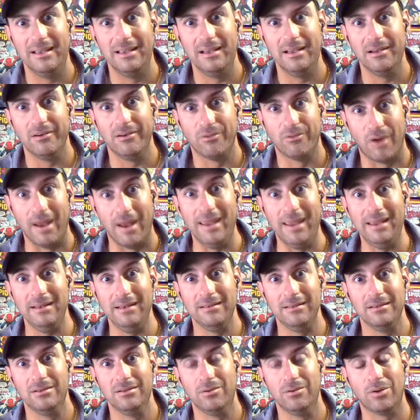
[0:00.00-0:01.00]
right,
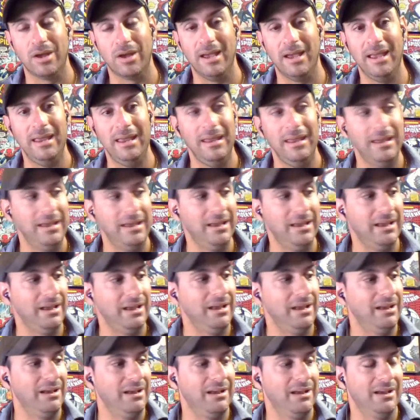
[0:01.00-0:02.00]
okay,
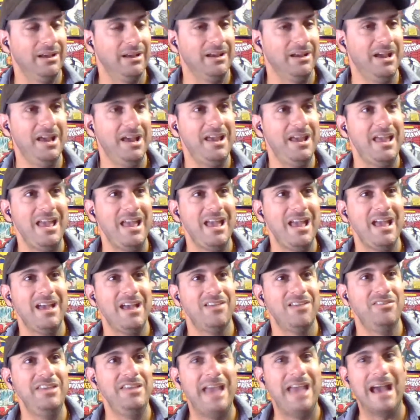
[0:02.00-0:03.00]
the
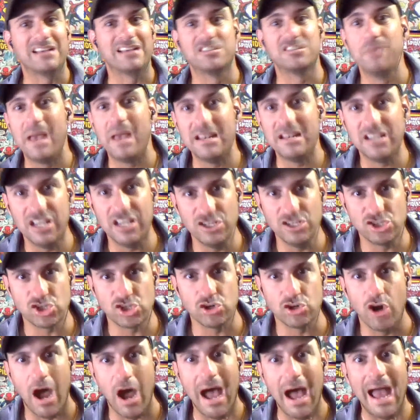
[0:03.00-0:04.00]
X-Men can
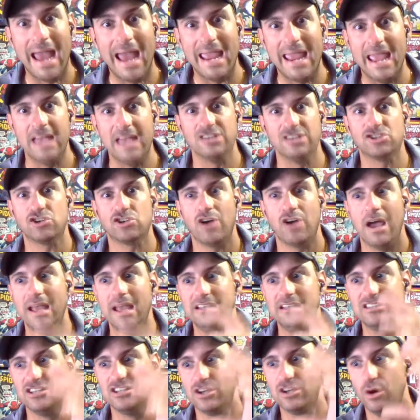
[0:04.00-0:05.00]
try
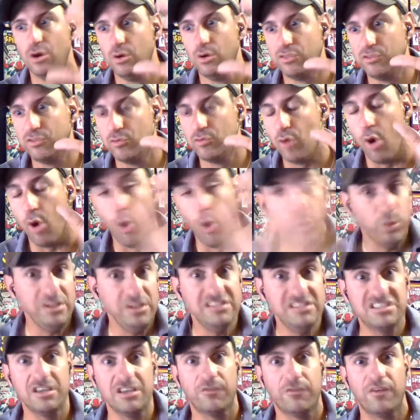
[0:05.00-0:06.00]
to go through all
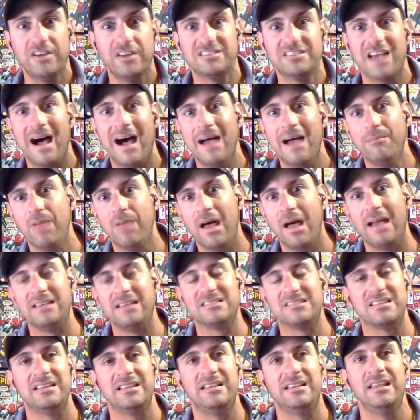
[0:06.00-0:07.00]
these different timelines
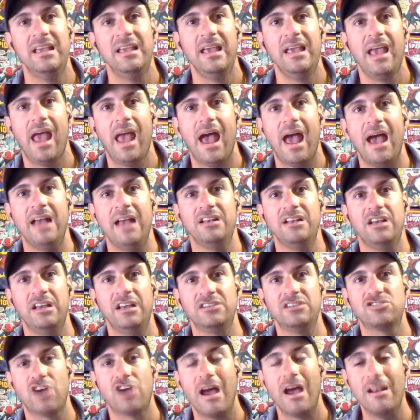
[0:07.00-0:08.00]
and
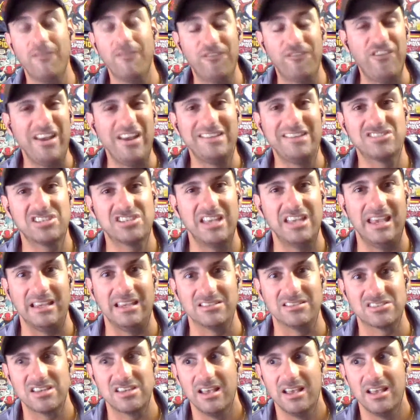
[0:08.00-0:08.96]
try to fix things.